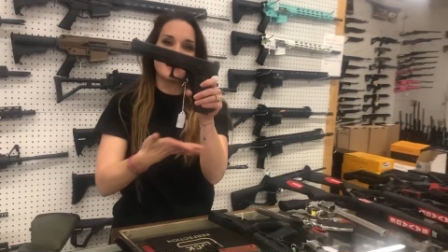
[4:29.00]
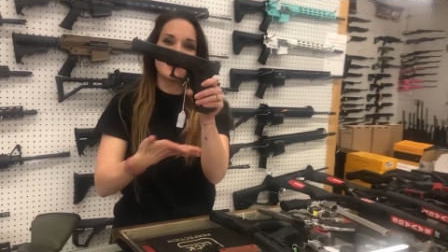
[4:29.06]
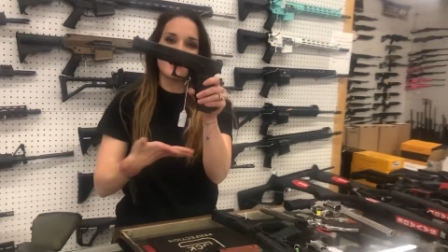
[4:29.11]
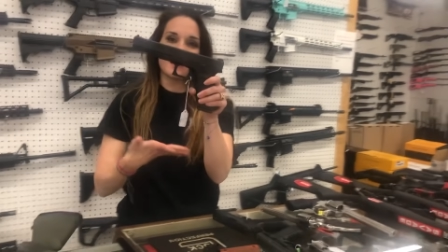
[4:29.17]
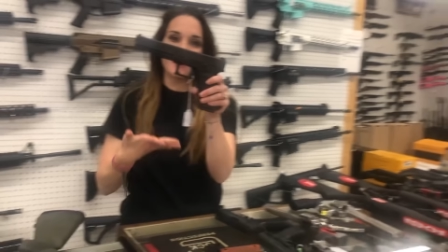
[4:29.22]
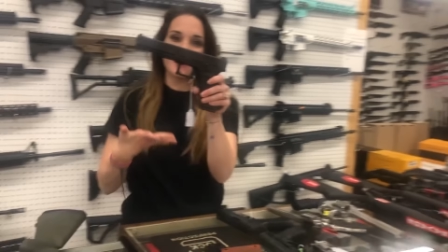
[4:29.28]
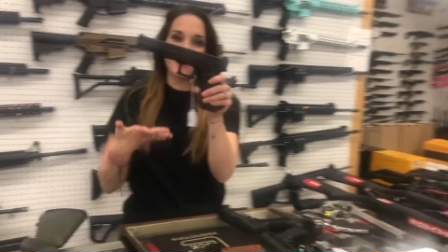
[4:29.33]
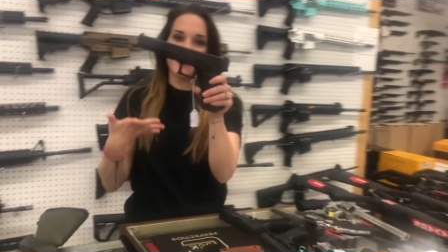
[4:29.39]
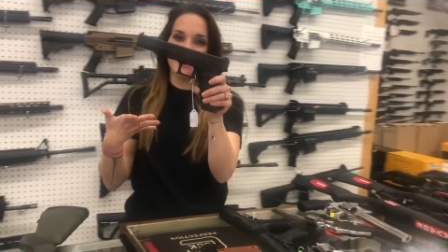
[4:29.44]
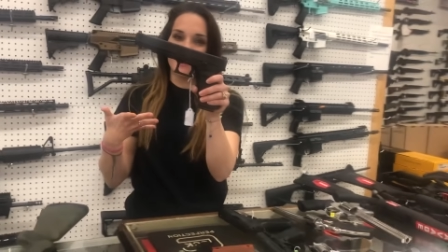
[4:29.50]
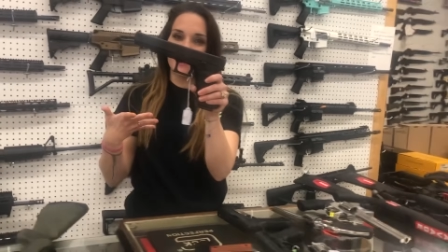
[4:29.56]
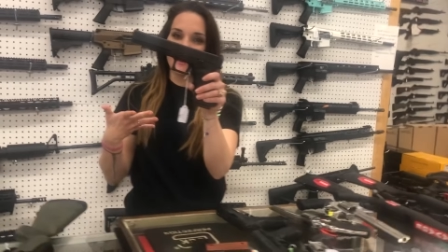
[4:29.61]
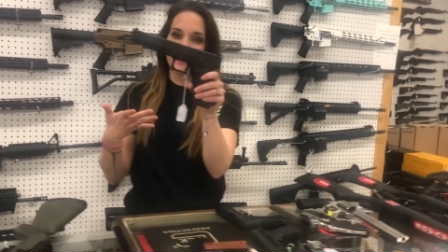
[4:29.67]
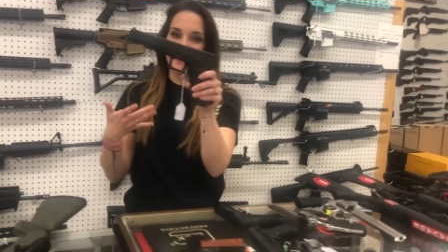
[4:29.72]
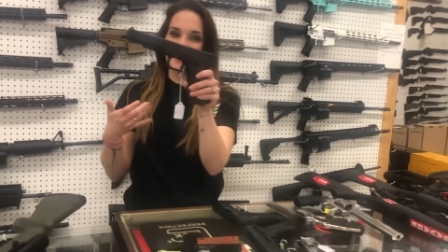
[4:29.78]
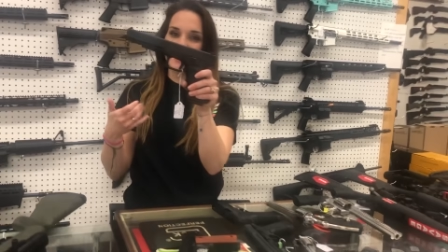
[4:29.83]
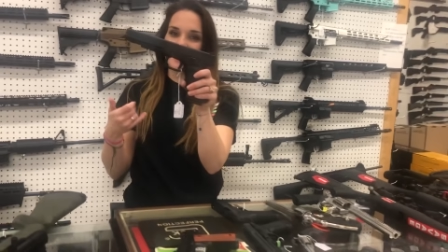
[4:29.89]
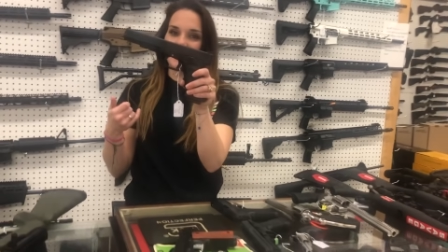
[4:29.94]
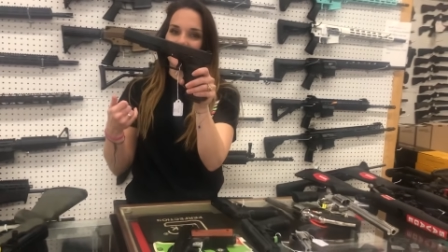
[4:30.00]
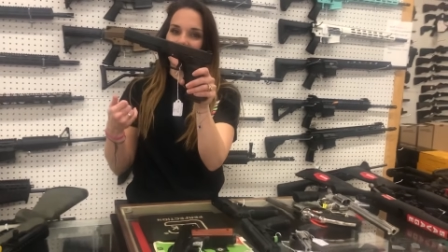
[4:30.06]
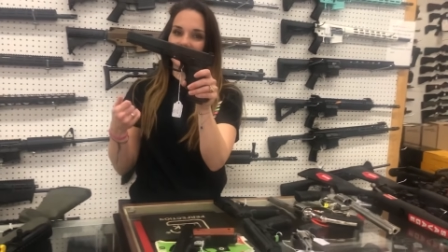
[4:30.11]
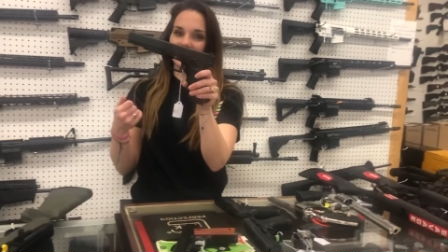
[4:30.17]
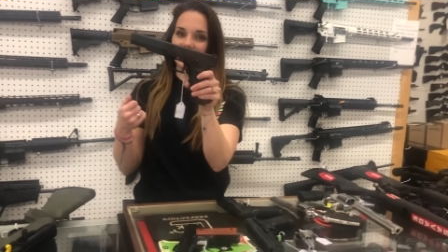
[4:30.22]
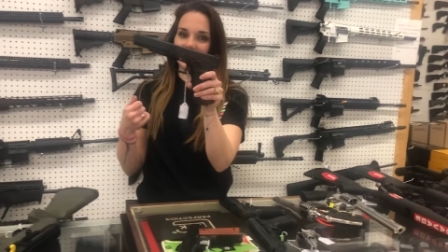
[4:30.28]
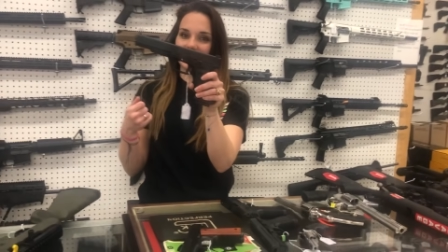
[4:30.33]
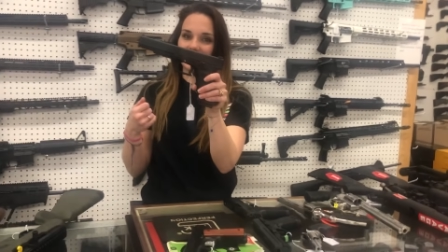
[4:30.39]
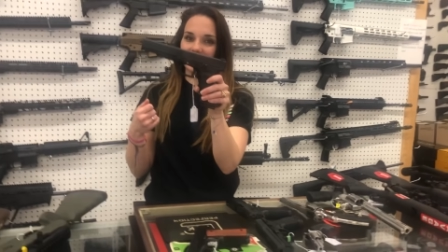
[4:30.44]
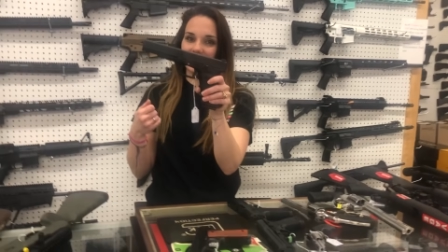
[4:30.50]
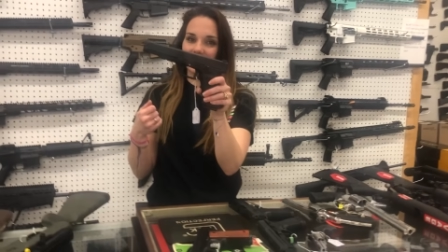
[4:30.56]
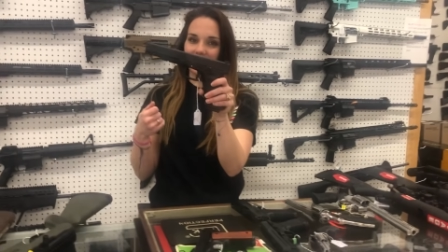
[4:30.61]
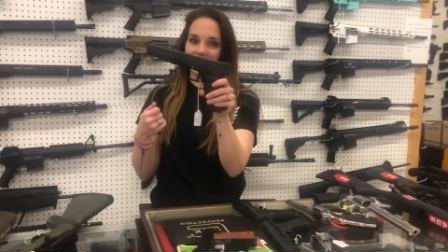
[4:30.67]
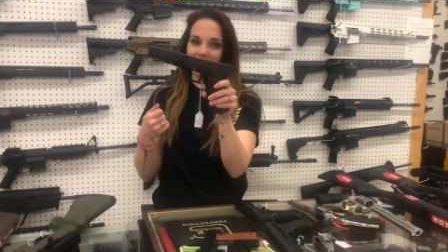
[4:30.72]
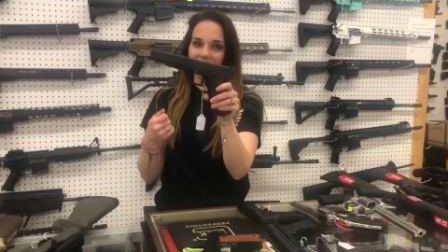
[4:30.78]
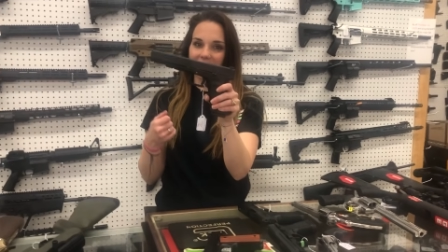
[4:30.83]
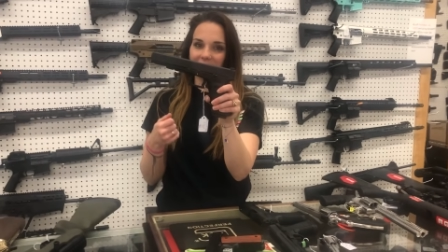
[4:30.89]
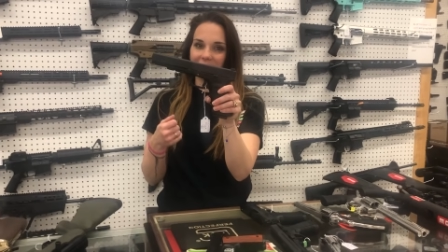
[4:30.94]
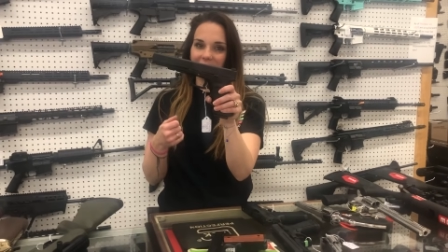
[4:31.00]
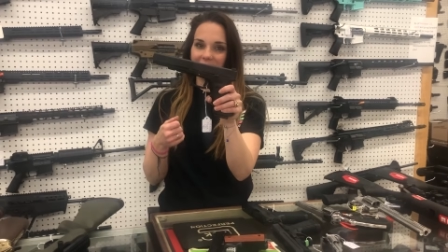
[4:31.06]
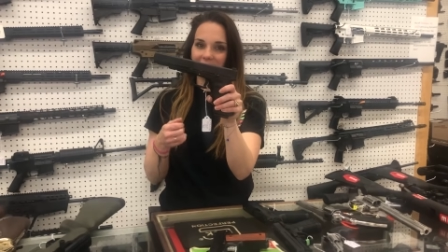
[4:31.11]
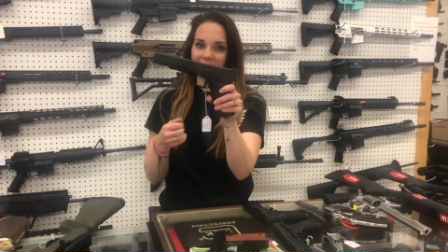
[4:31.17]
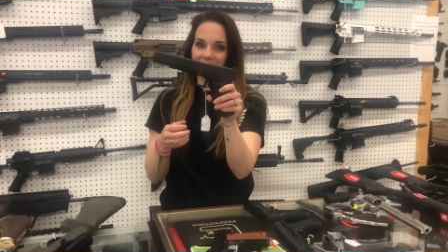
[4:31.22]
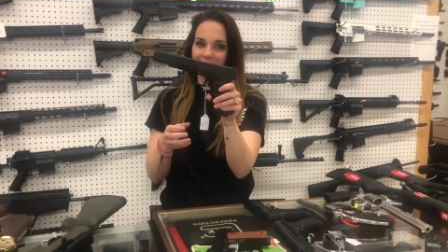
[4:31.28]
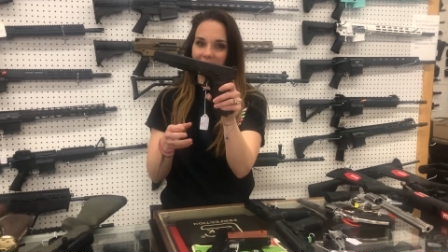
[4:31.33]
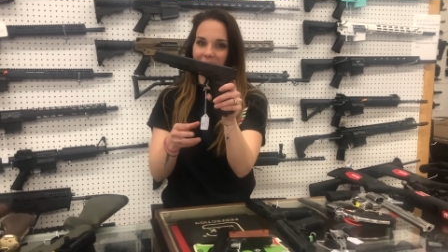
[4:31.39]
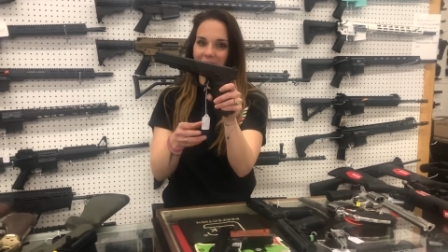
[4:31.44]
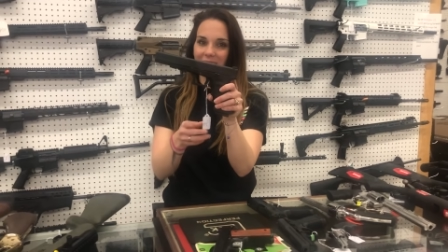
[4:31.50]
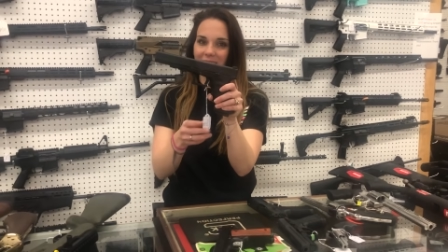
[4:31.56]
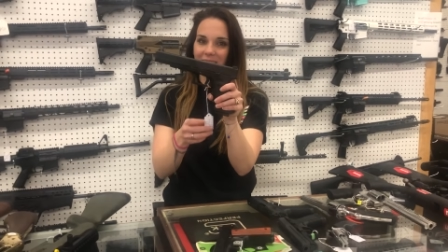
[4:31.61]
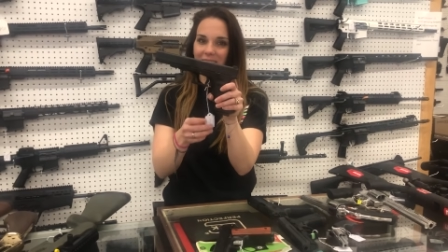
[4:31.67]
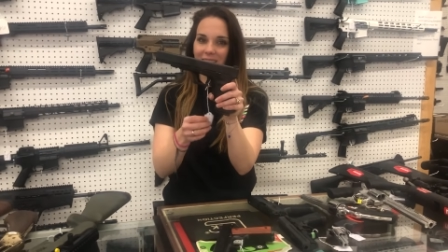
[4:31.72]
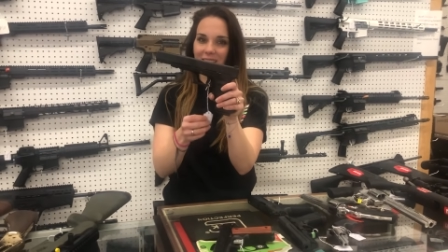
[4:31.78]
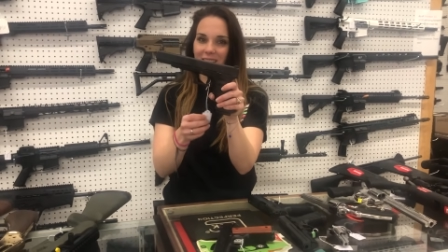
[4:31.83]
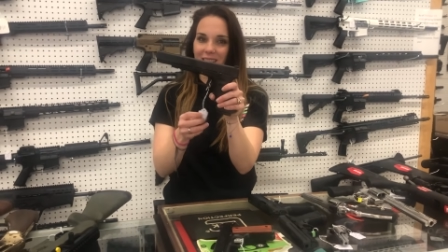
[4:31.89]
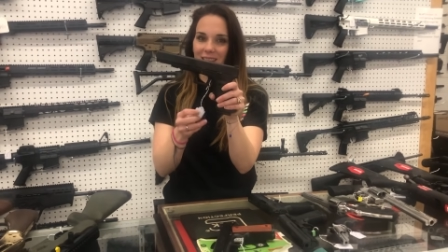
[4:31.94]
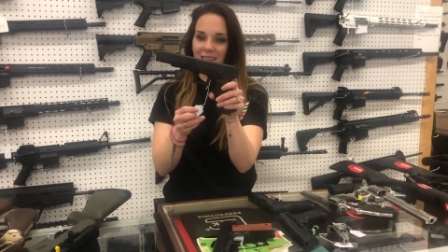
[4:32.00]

His threes look like E's, and his E's look like threes.